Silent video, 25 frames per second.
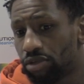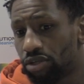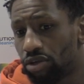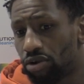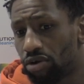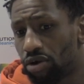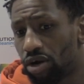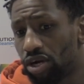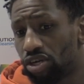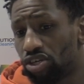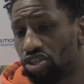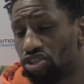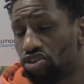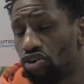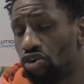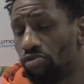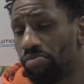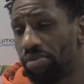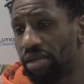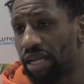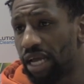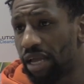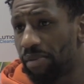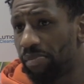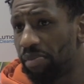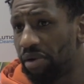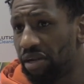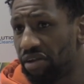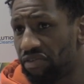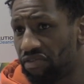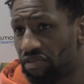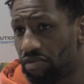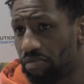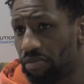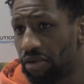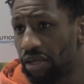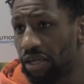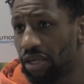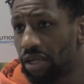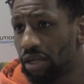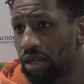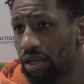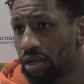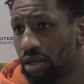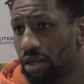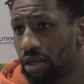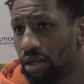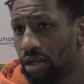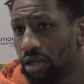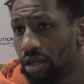you know, kind of showed me that he believes in me,
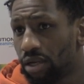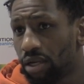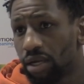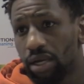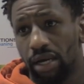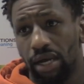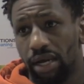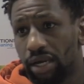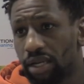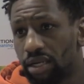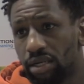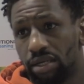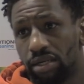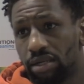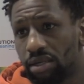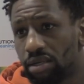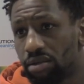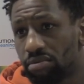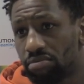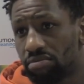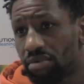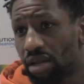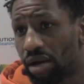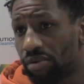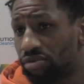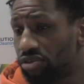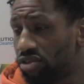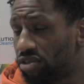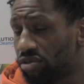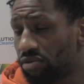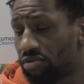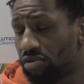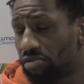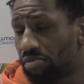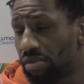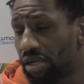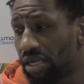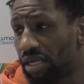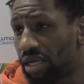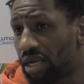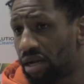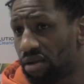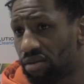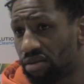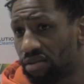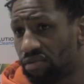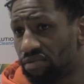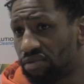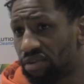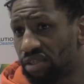and now it's just up to me
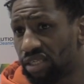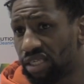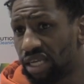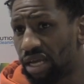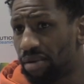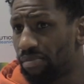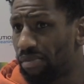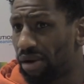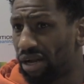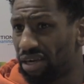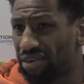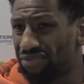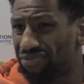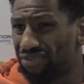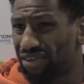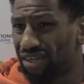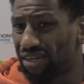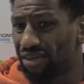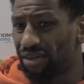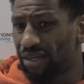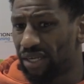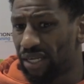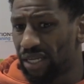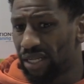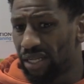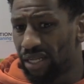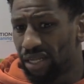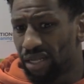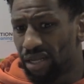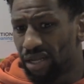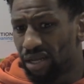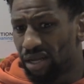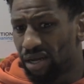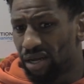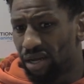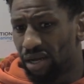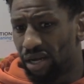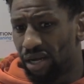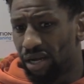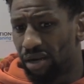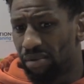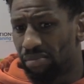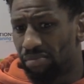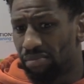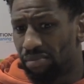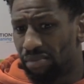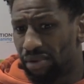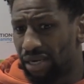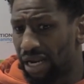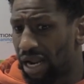now to obviously get match fit,
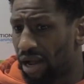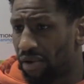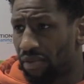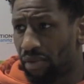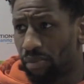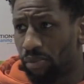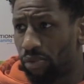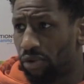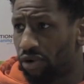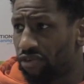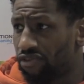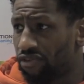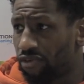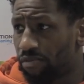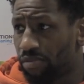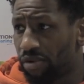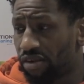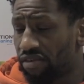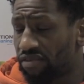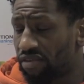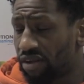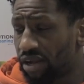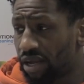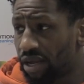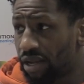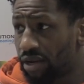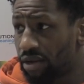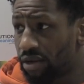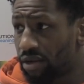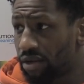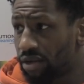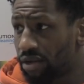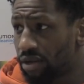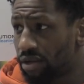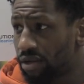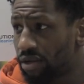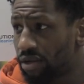and help the boys as best I can.